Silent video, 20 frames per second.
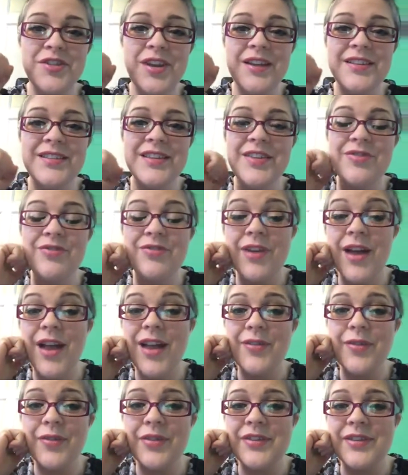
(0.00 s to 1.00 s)
track day
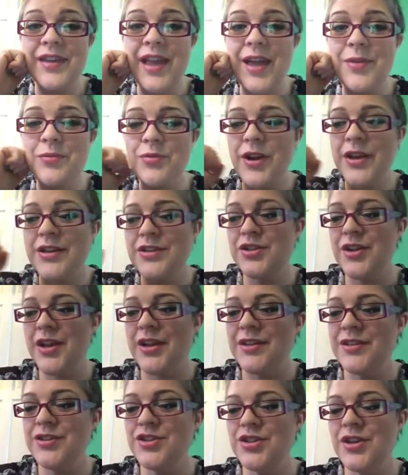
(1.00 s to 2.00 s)
five of the Scan Bran
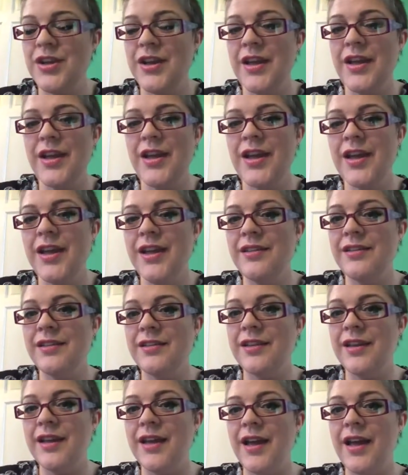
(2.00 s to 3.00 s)
Challenge.
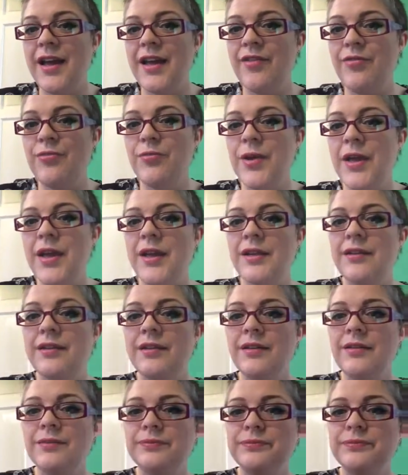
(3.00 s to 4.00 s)
Today I have made,